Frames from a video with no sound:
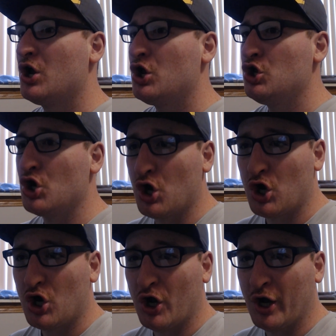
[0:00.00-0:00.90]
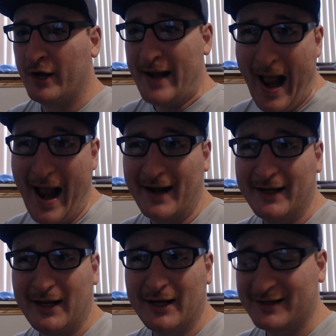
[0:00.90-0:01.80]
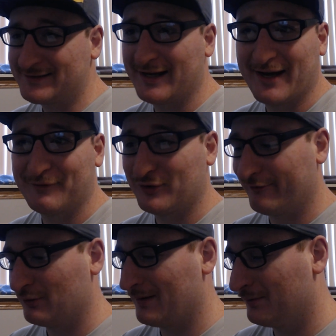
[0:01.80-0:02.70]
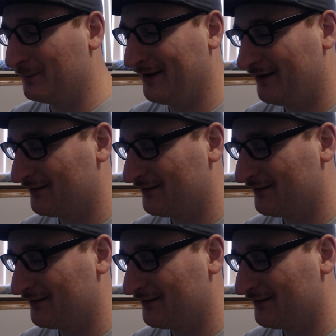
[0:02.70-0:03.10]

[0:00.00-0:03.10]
You're not going to stay dead forever, Bumblebee.